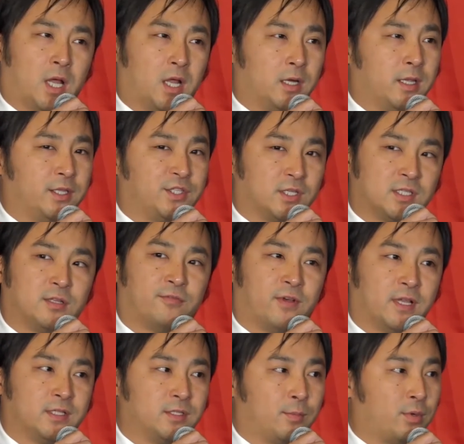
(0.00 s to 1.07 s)
hardly
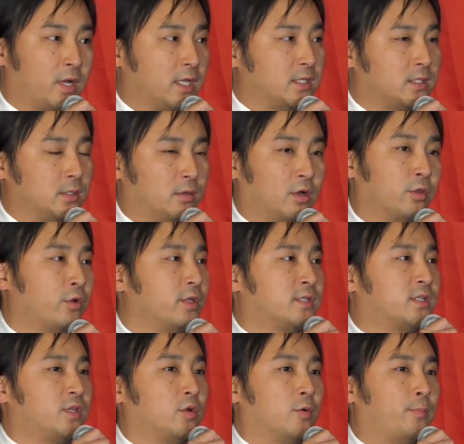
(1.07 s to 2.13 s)
justifies the price, although
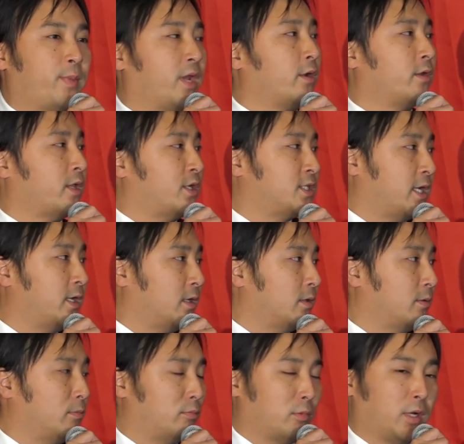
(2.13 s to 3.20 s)
it's still better than China.
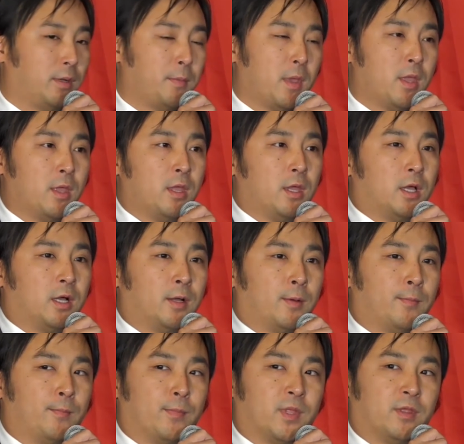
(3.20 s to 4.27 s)
right?
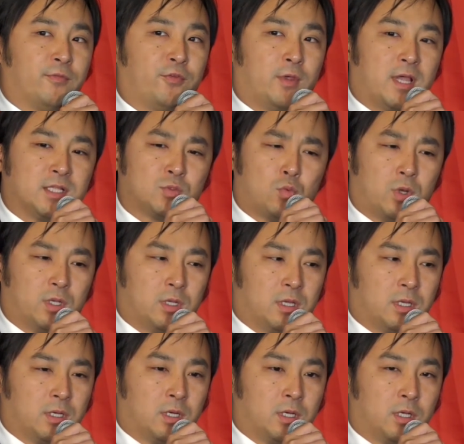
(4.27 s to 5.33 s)
If you ask what
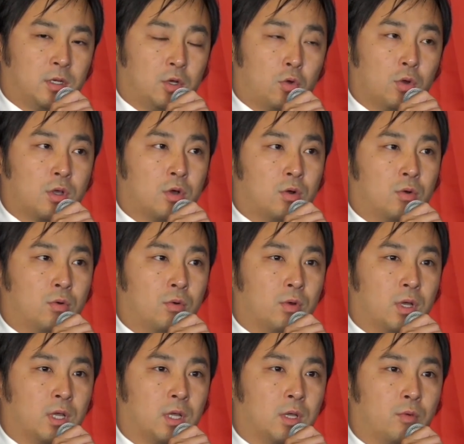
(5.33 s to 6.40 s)
the local
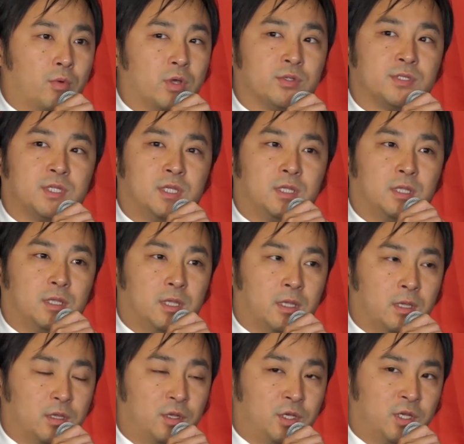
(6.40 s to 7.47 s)
wealthy
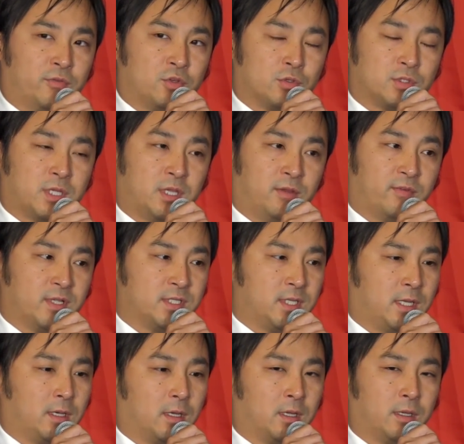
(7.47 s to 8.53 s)
individuals are
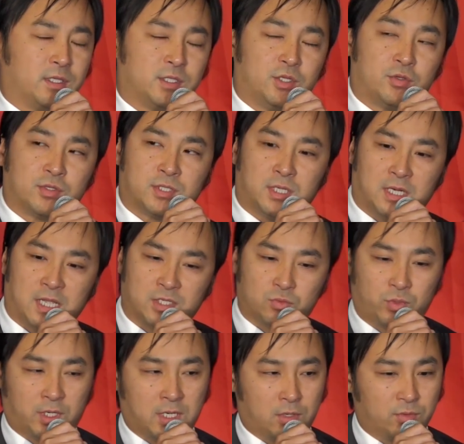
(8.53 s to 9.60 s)
investing, it's interesting. Last
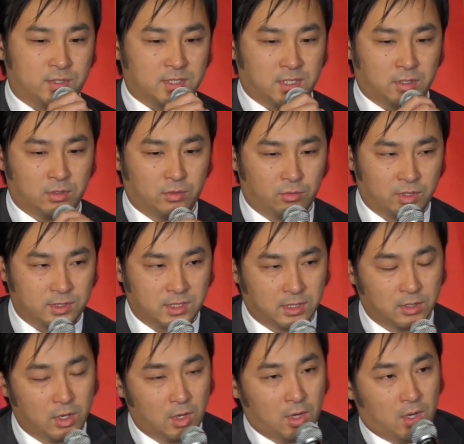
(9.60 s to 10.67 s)
week I was with
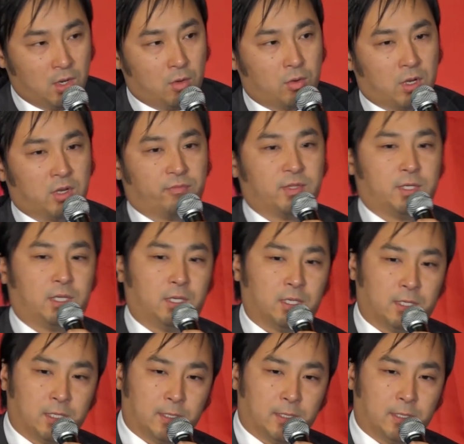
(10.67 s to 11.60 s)
one of the